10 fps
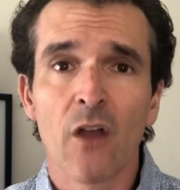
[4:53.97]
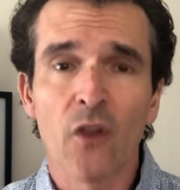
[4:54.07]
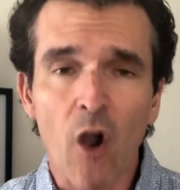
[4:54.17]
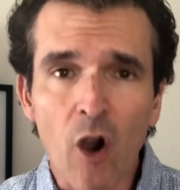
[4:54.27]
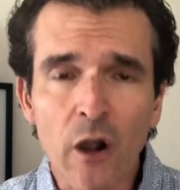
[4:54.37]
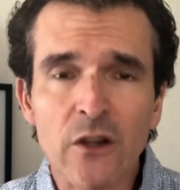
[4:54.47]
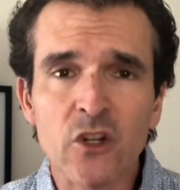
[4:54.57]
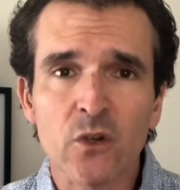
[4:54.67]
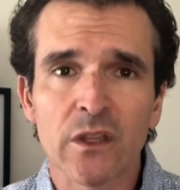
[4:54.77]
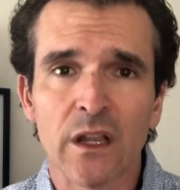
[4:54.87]
the
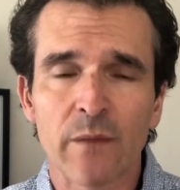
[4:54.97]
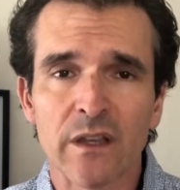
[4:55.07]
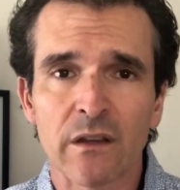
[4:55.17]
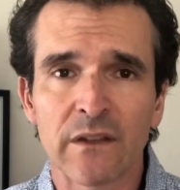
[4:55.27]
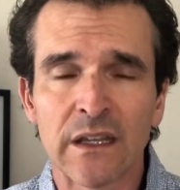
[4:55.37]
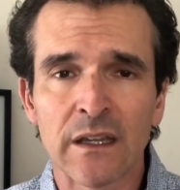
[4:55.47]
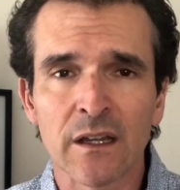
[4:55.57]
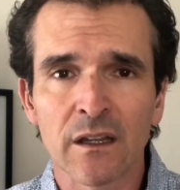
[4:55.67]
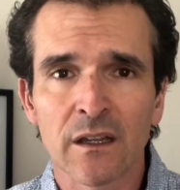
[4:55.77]
artistry that comes out of India